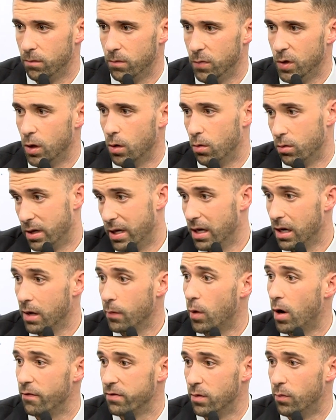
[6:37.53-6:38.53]
You know, getting
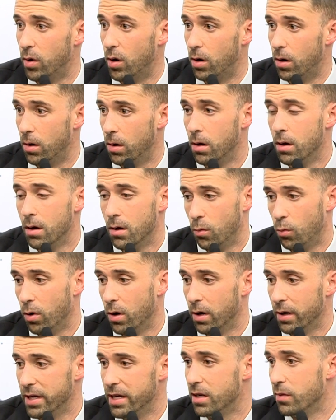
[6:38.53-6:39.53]
him off the ball
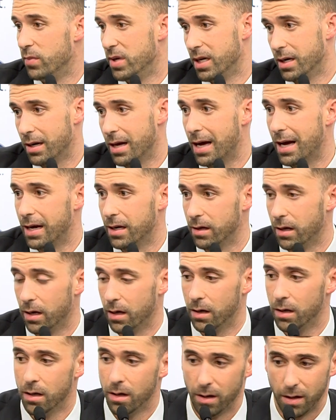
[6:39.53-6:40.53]
where he can be a guy that,
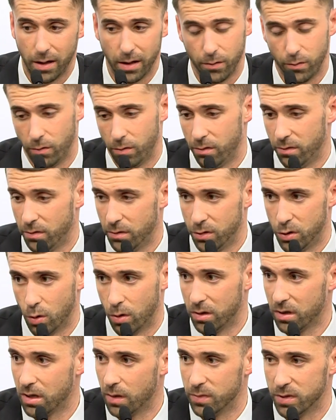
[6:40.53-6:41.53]
hey,
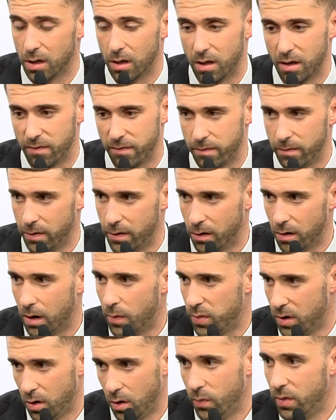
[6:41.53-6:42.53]
Jordan comes off, they're
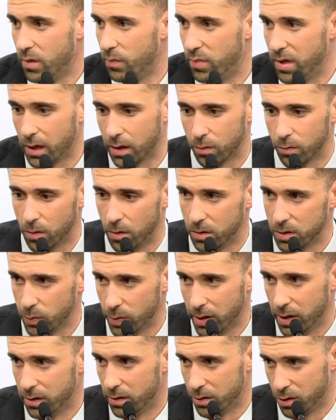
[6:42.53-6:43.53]
up a little bit in pick and rolls, we
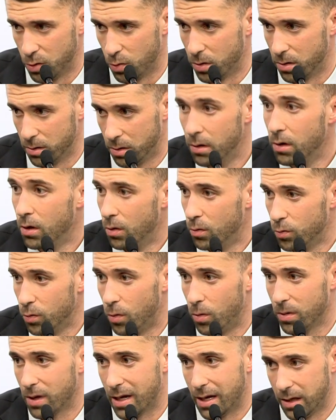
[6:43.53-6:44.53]
hit the short
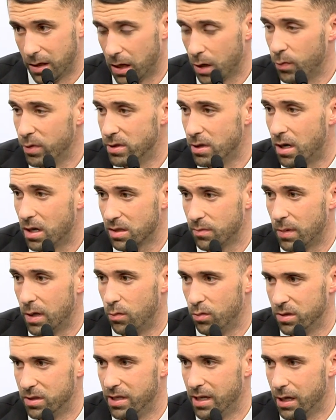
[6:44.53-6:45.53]
roll guy like we talked about
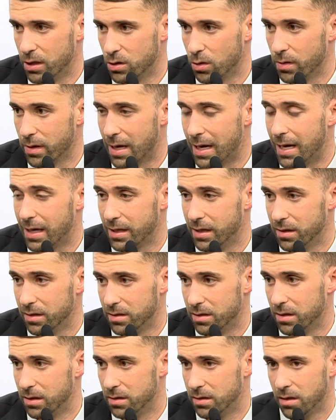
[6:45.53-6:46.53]
with D'Angelo and the hockey
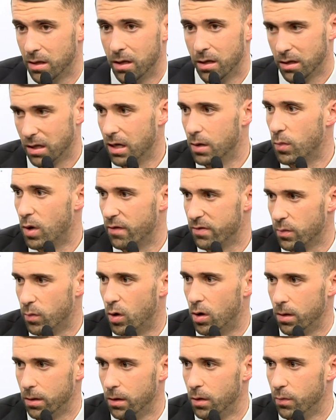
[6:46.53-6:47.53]
assist, get him off the
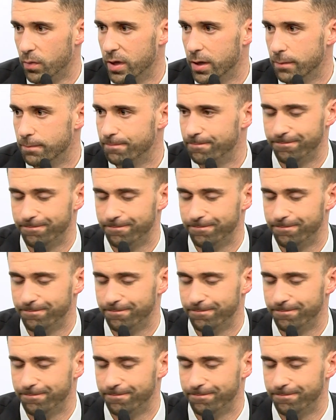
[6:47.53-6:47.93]
ball a little bit.